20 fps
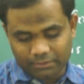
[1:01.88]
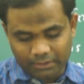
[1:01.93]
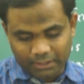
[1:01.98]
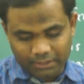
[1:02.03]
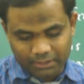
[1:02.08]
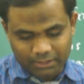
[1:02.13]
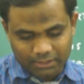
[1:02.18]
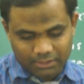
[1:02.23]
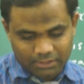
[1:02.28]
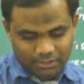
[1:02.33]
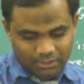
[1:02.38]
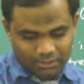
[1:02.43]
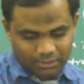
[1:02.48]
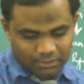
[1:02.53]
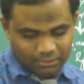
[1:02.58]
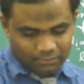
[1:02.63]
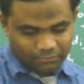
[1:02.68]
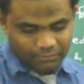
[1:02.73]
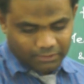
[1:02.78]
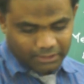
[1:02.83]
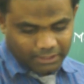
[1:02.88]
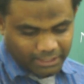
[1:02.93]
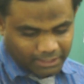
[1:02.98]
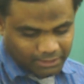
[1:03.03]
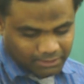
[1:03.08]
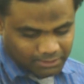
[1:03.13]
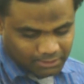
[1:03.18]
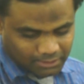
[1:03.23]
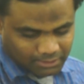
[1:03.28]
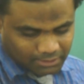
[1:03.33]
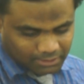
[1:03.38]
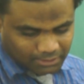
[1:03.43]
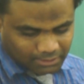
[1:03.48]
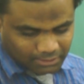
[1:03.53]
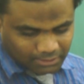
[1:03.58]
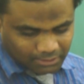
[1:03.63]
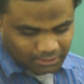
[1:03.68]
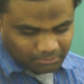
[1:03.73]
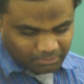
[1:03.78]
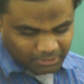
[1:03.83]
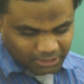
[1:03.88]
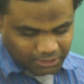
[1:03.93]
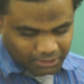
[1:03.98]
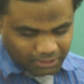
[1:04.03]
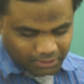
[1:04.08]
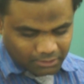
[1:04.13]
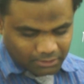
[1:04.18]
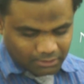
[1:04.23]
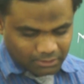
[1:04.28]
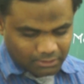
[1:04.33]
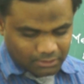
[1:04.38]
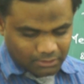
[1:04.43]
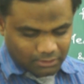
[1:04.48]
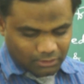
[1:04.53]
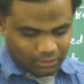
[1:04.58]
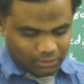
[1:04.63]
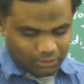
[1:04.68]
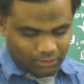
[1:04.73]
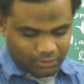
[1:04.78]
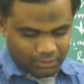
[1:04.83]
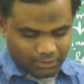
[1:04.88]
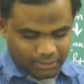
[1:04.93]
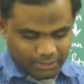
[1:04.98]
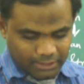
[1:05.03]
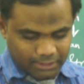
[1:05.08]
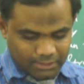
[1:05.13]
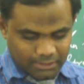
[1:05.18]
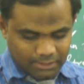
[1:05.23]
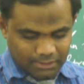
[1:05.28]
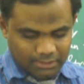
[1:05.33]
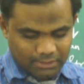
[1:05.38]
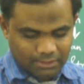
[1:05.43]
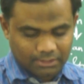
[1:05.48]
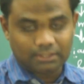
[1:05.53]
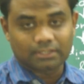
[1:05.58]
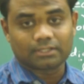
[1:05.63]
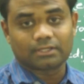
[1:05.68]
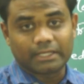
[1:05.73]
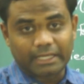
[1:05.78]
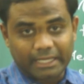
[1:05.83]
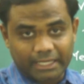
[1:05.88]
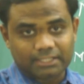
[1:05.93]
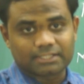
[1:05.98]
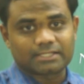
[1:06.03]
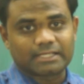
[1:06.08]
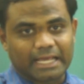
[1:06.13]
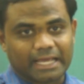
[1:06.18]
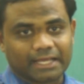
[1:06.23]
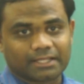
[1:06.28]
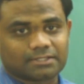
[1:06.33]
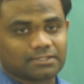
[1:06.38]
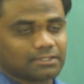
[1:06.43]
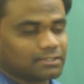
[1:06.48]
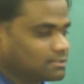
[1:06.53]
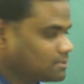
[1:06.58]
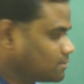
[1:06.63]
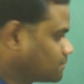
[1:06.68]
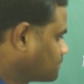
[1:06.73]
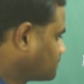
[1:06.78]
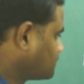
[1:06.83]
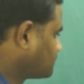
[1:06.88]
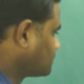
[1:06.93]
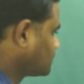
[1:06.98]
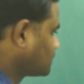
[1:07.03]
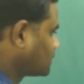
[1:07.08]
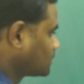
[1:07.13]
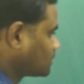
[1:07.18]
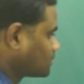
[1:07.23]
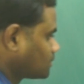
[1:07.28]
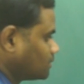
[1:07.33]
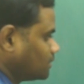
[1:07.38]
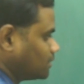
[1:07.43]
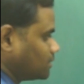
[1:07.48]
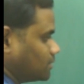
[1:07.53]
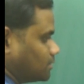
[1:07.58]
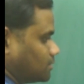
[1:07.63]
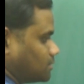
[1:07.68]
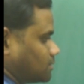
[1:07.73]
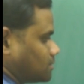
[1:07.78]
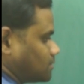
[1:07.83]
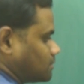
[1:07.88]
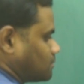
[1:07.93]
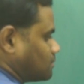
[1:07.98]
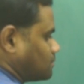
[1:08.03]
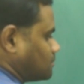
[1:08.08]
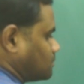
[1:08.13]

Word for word: That is, we get the median on its x-axis, that is